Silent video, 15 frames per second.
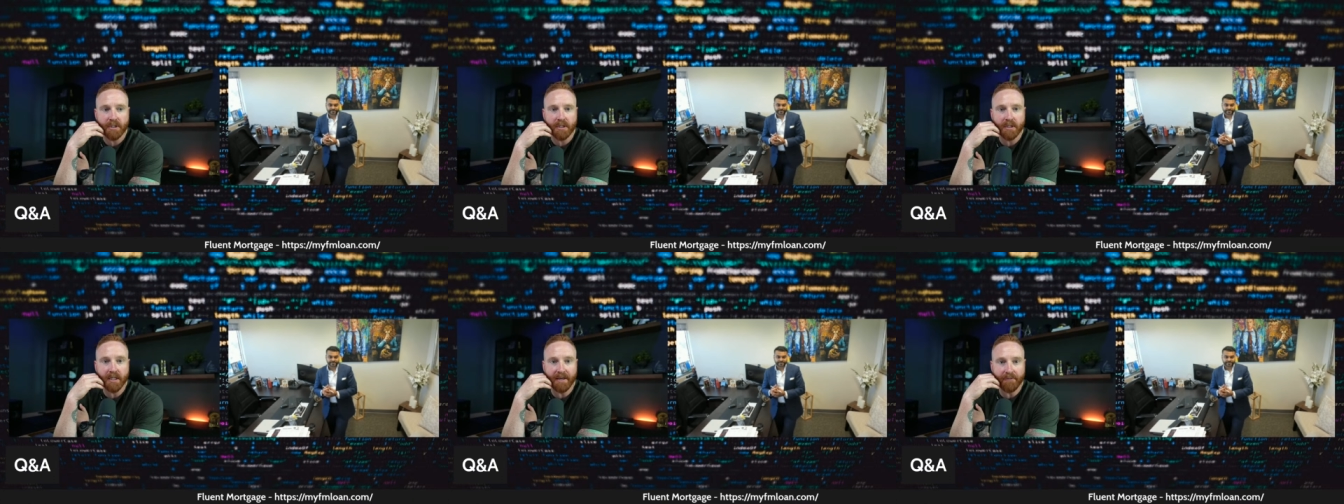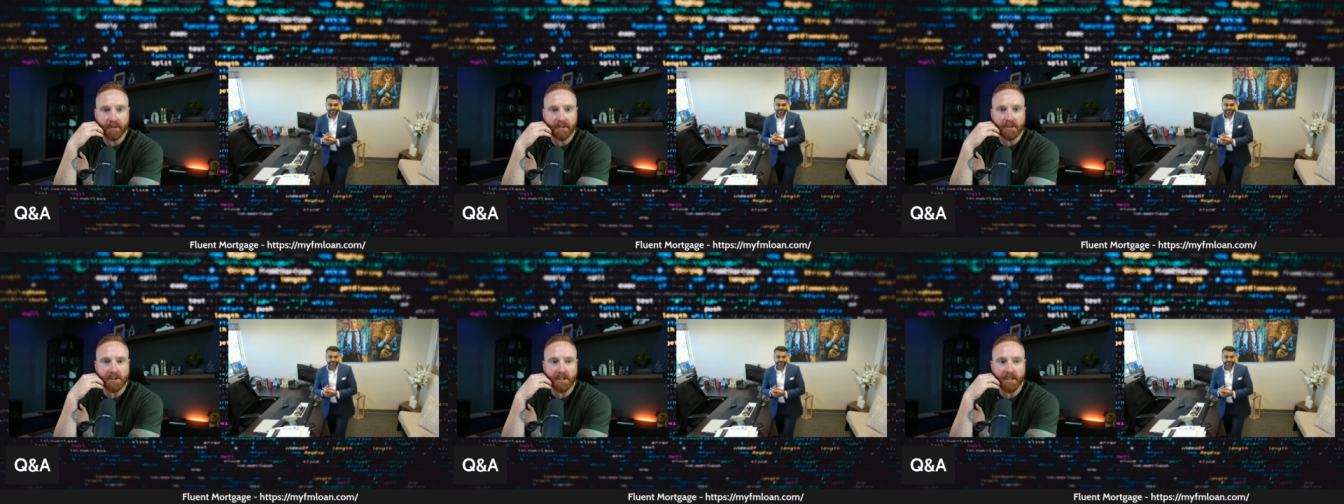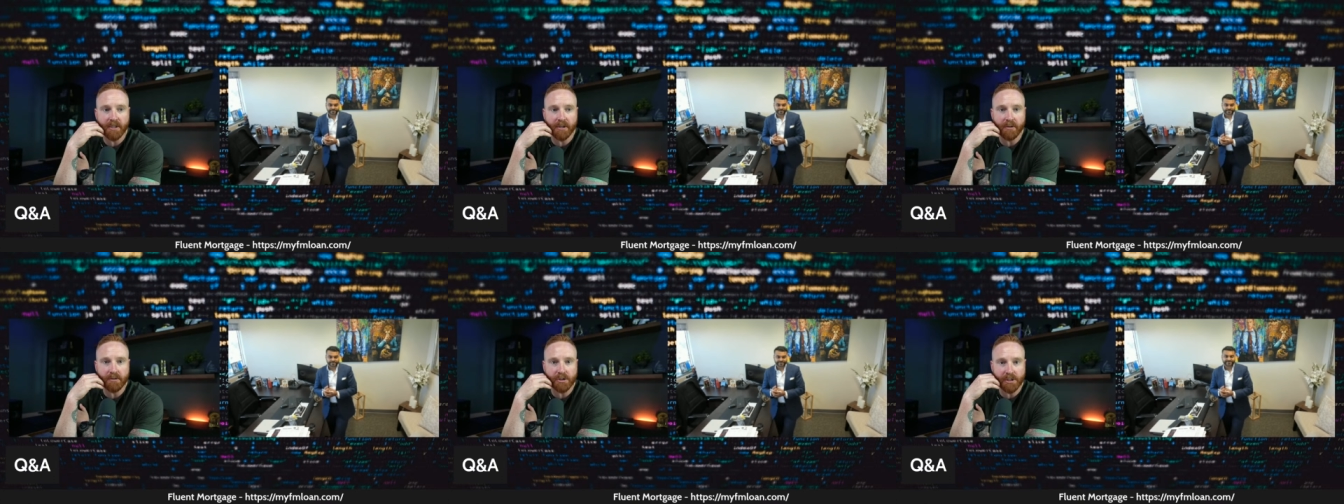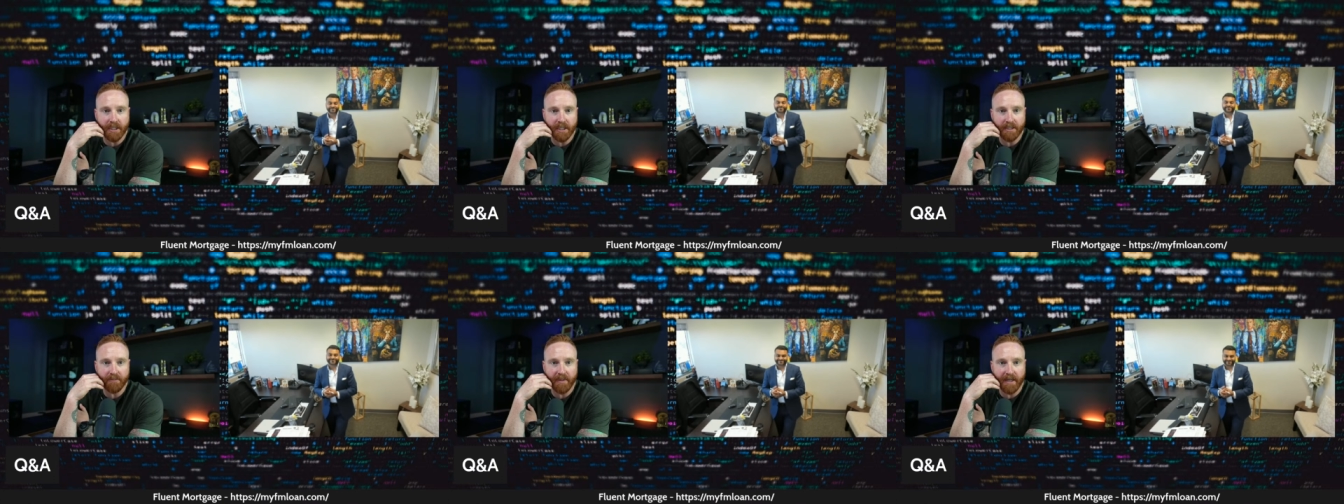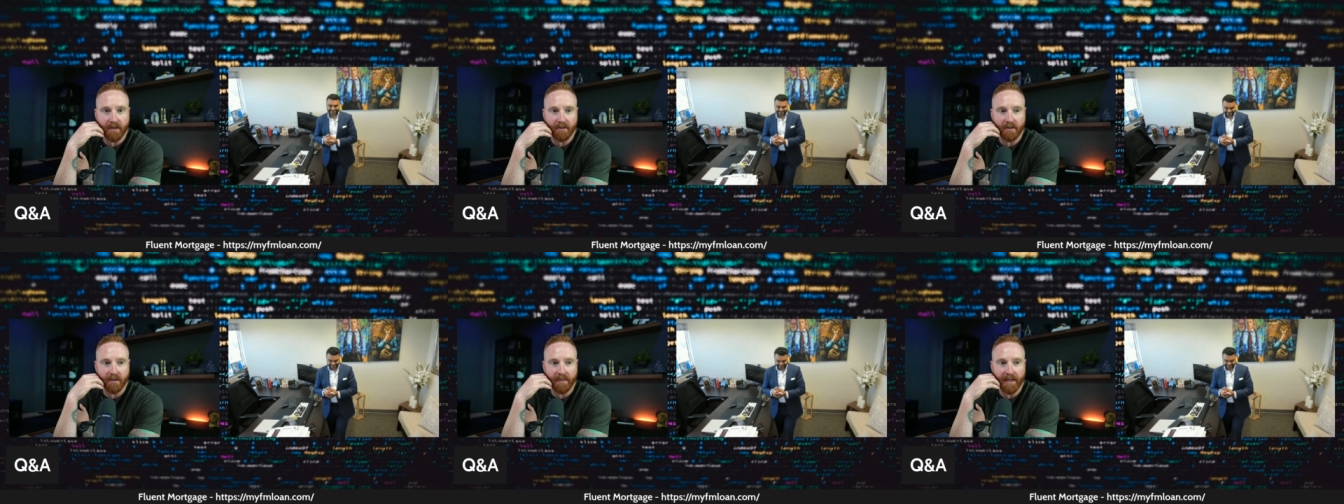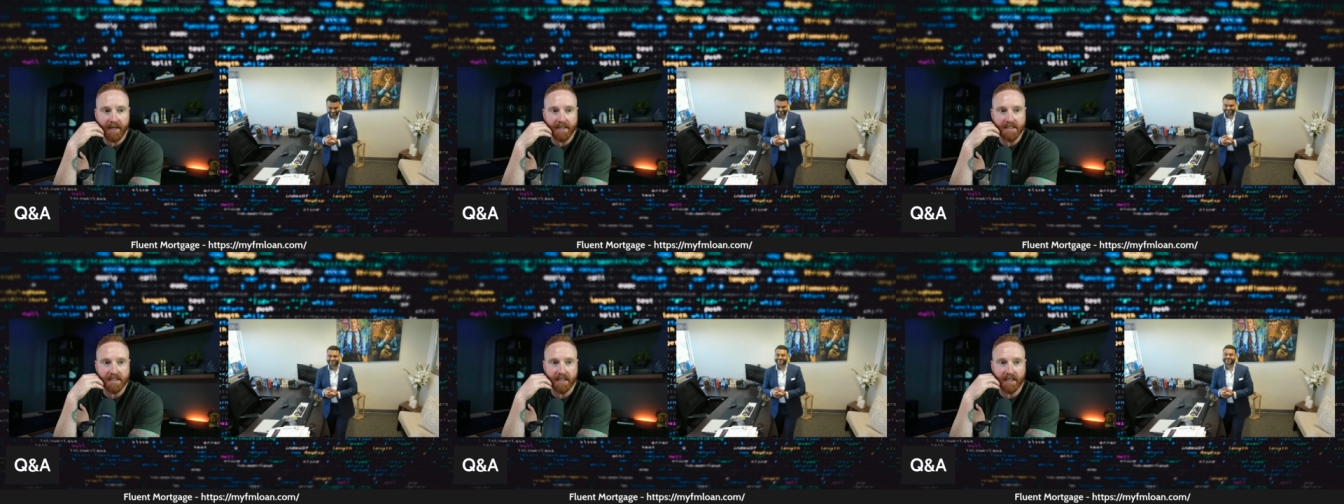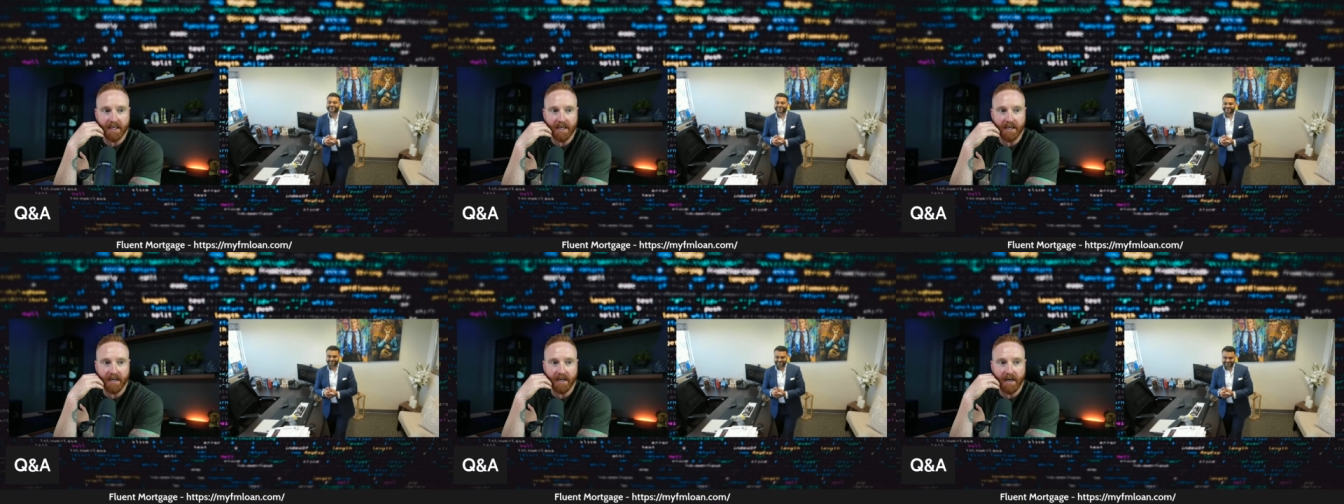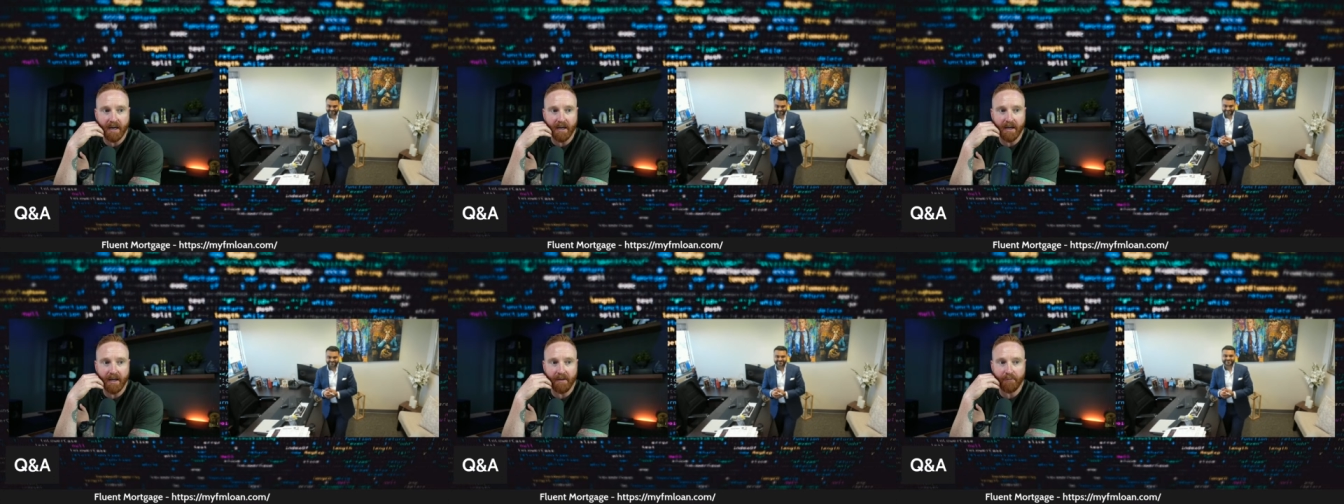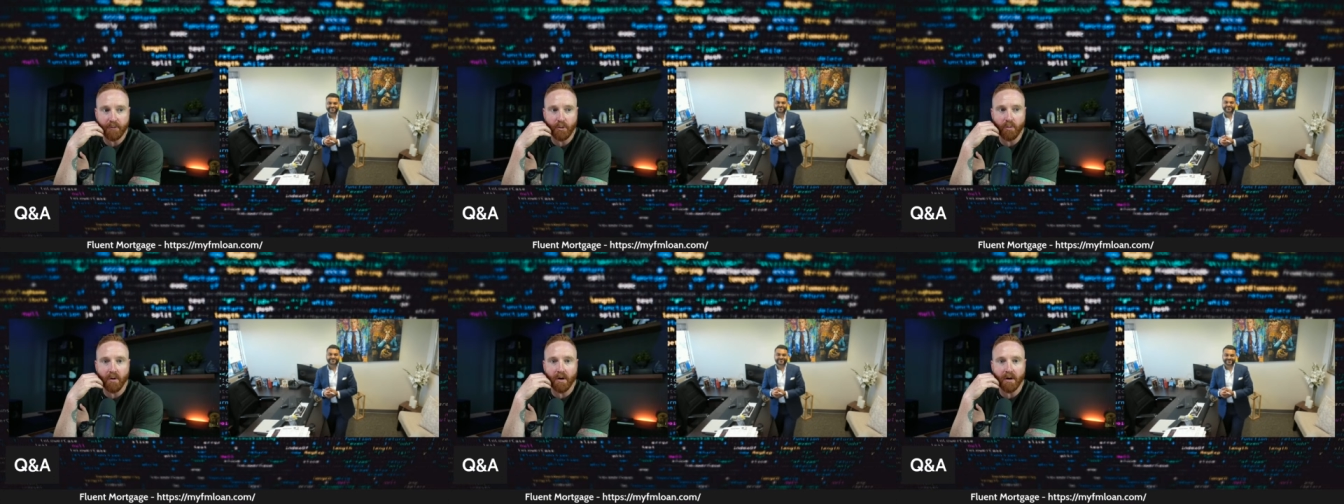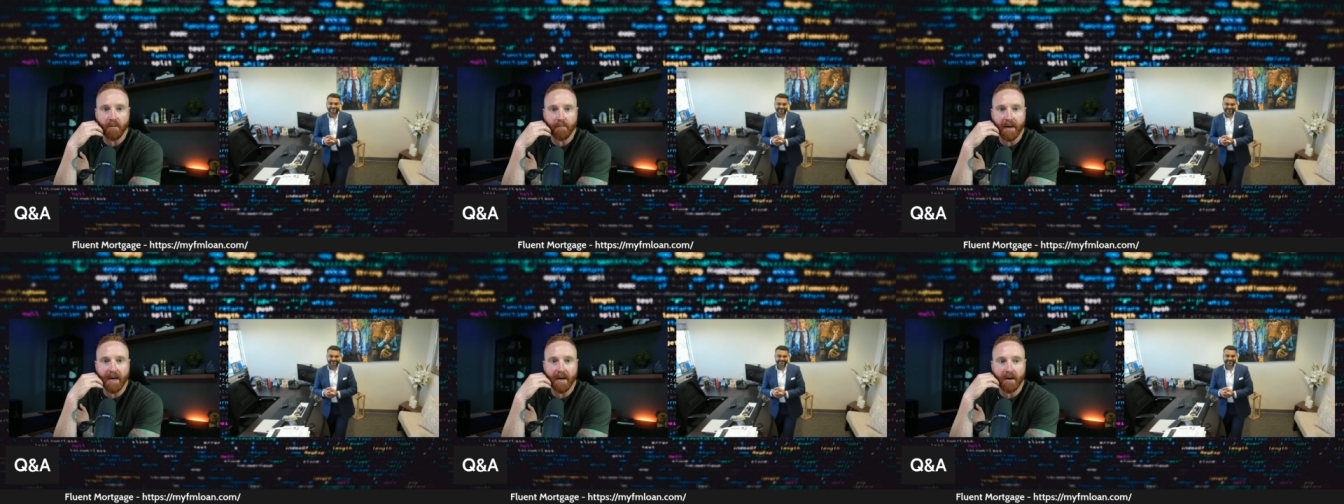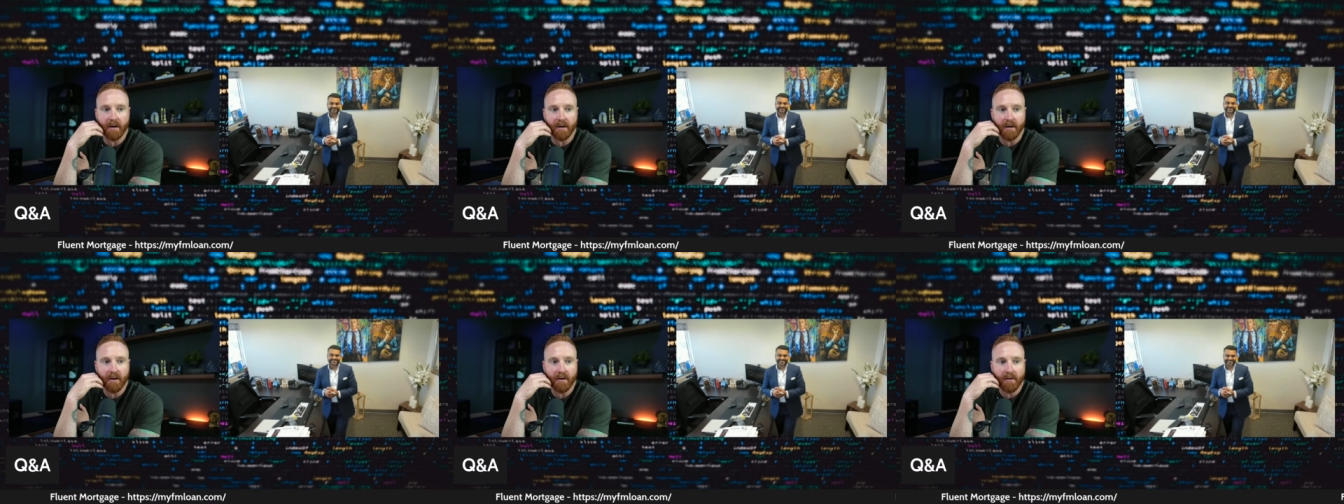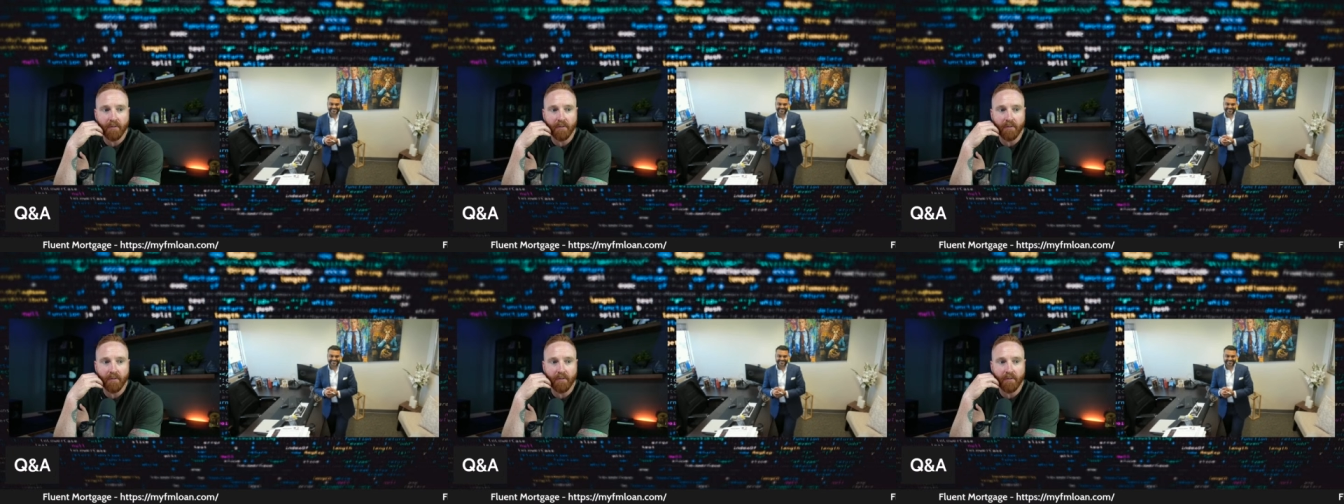leverage and negotiating power that it's like, if you are a buyer